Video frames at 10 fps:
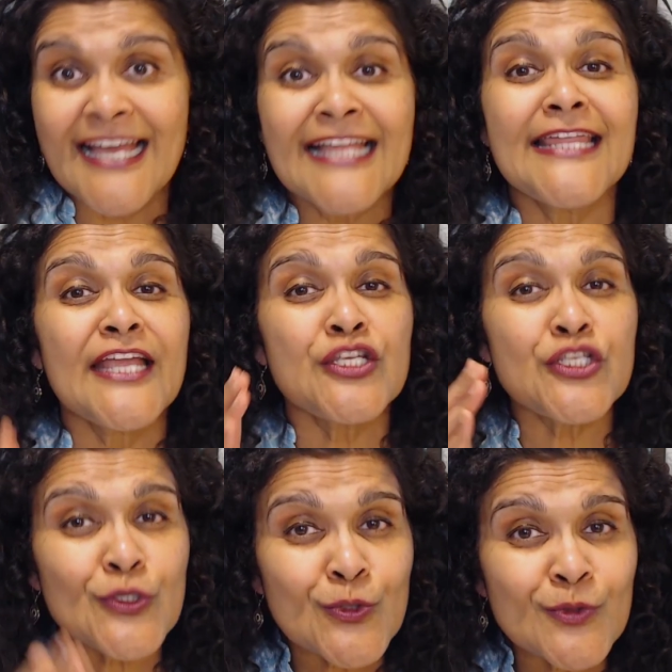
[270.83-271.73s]
They
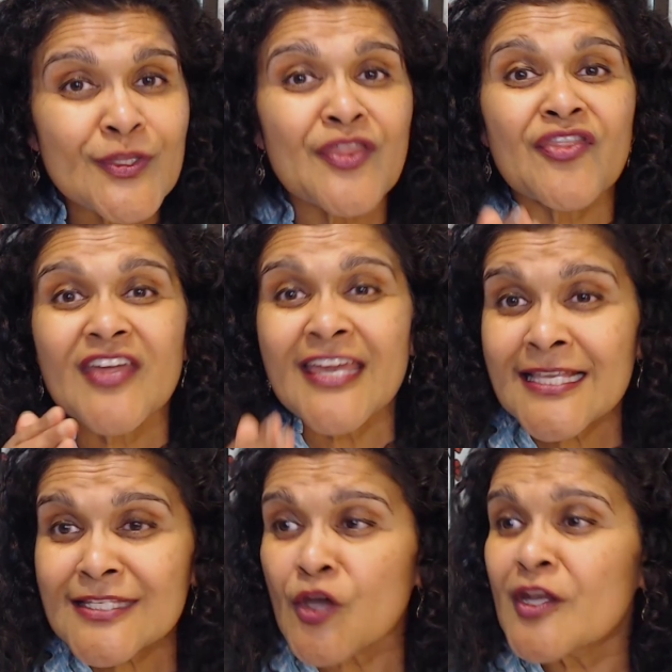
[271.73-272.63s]
do the
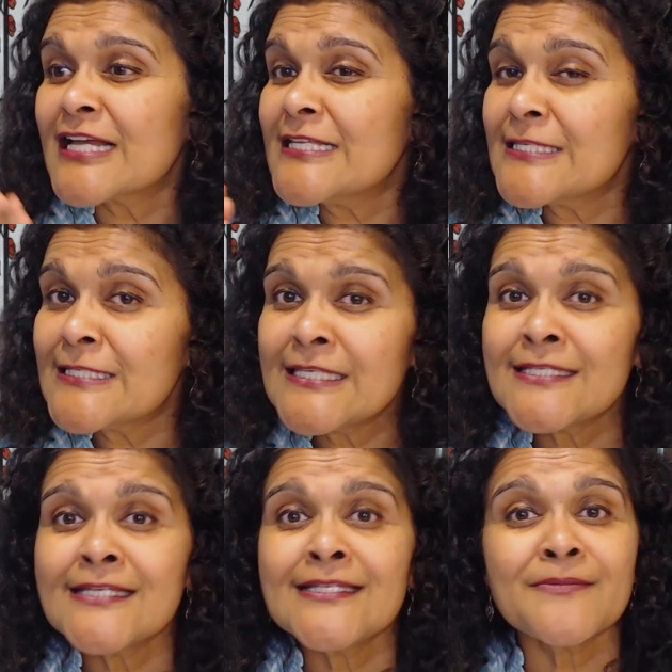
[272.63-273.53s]
things on a
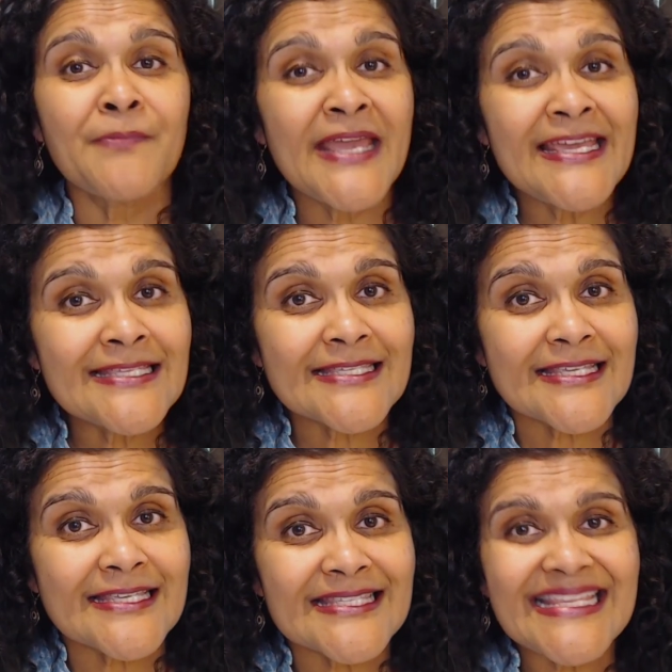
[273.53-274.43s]
consistent
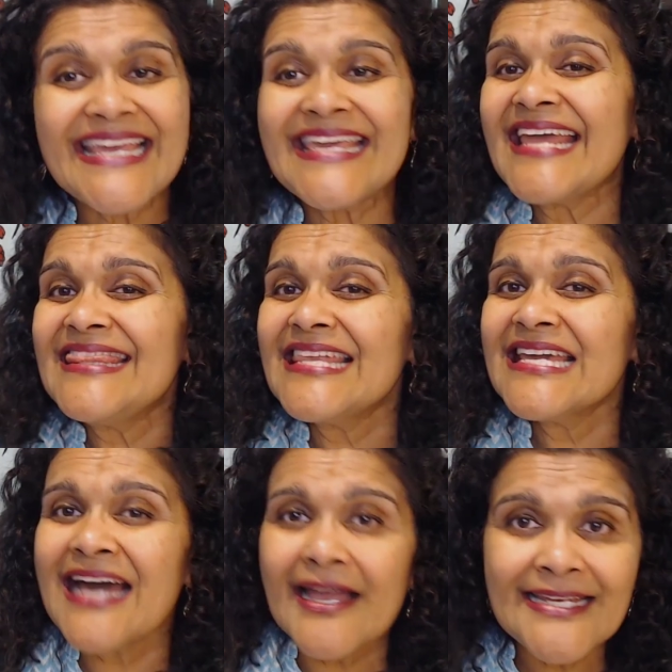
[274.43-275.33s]
basis. They get the
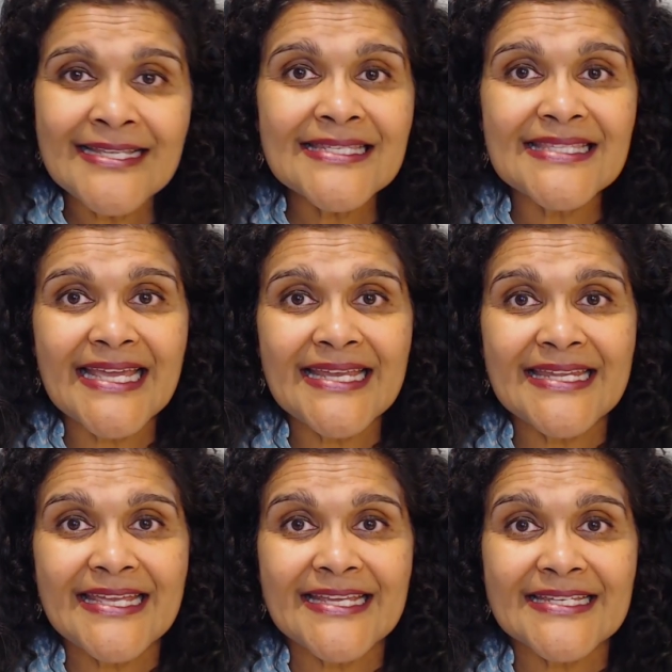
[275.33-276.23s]
guidance they
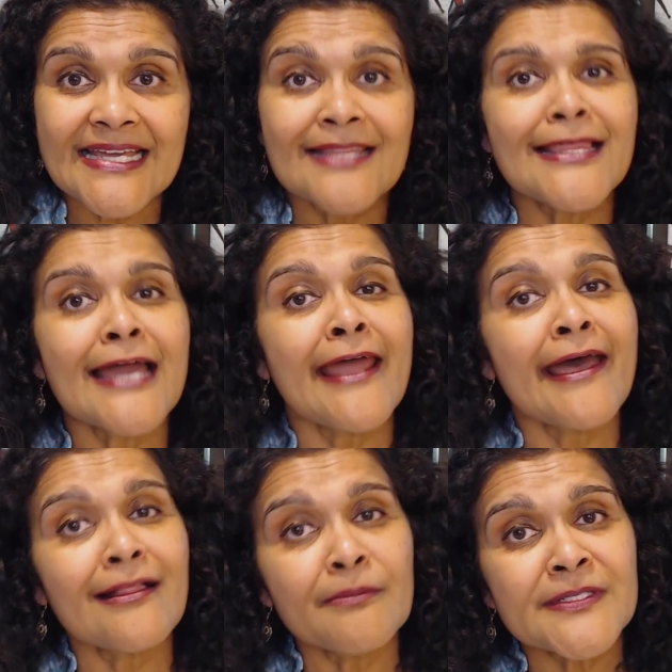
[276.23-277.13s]
need that
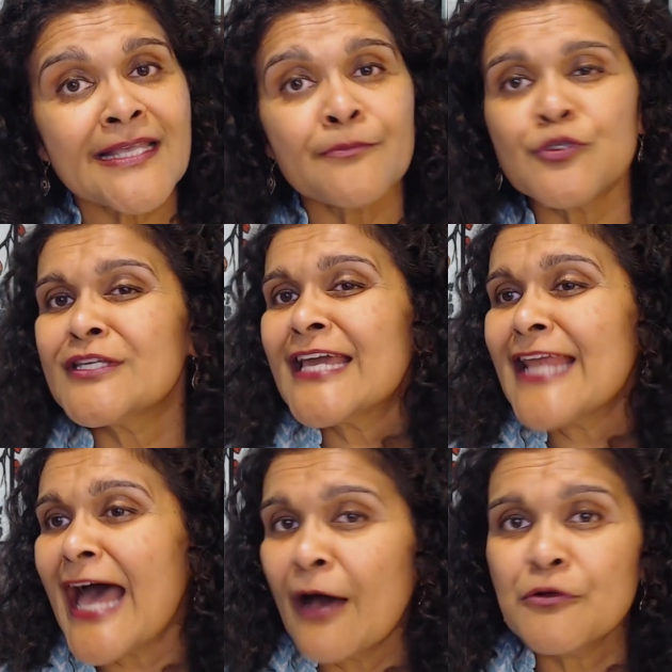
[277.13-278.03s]
helps them to
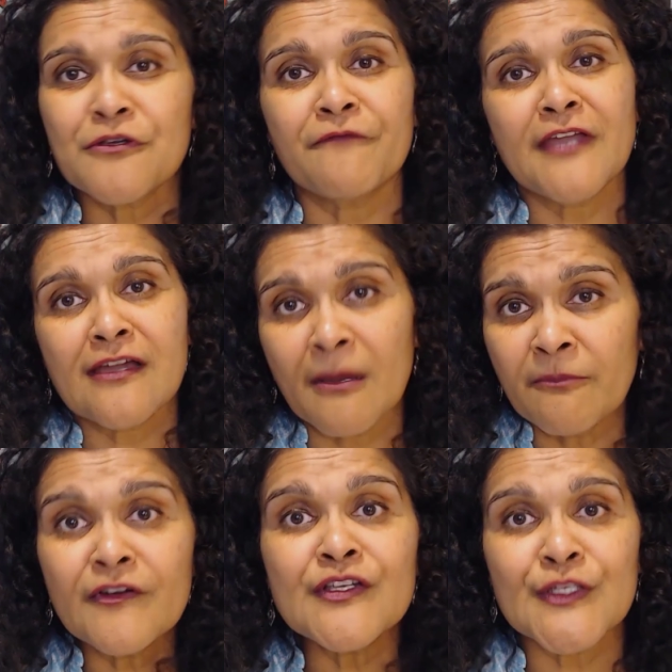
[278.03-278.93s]
get out of their
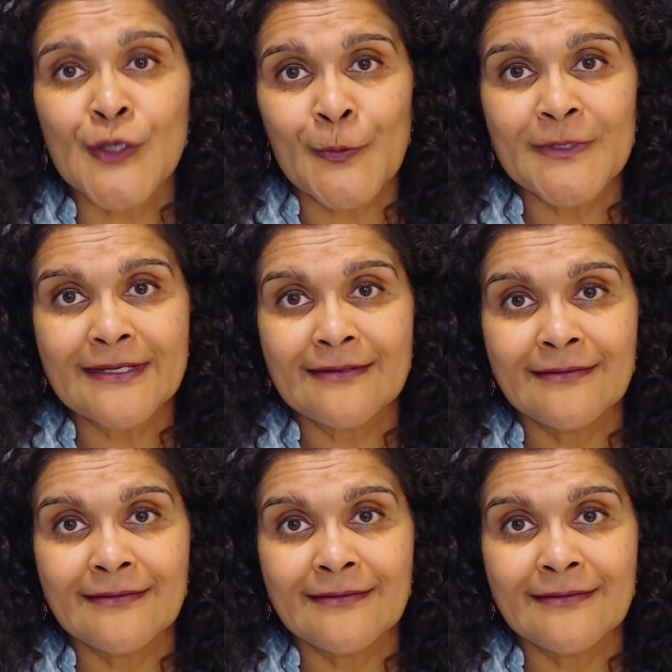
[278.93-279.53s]
comfort zone.